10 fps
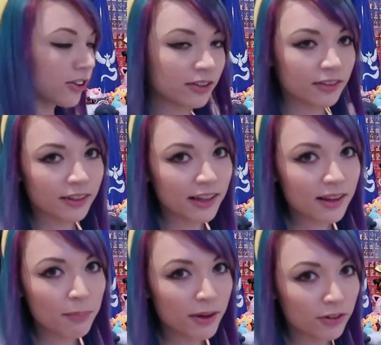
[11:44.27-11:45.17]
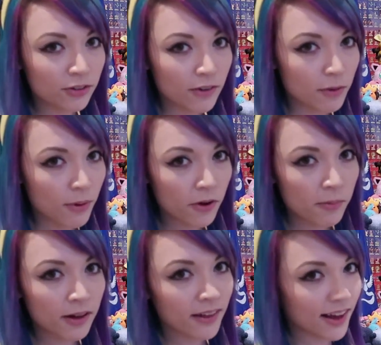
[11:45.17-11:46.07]
just get a picture of a
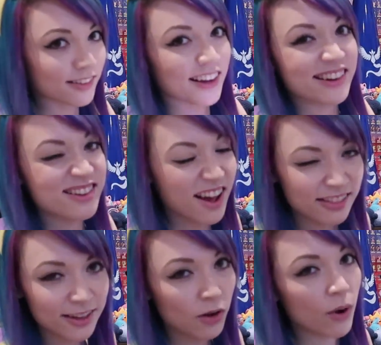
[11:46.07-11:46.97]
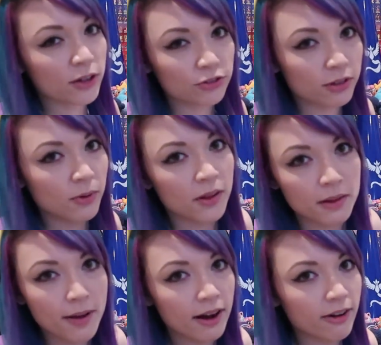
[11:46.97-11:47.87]
Pokemon that has like nothing questionable in
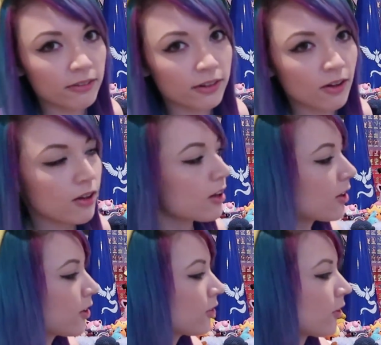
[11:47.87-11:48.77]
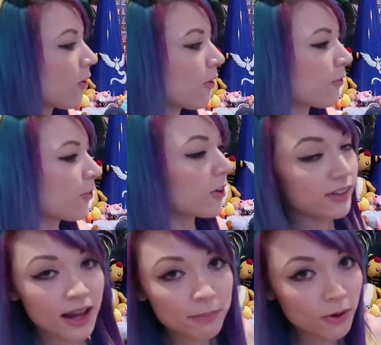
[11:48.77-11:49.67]
the background at all. So for
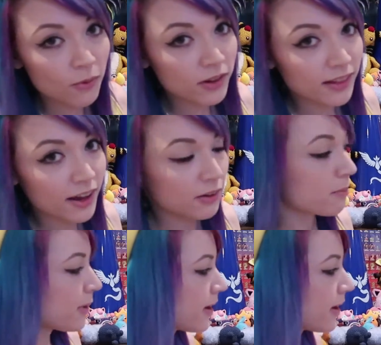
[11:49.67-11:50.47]
example, what that could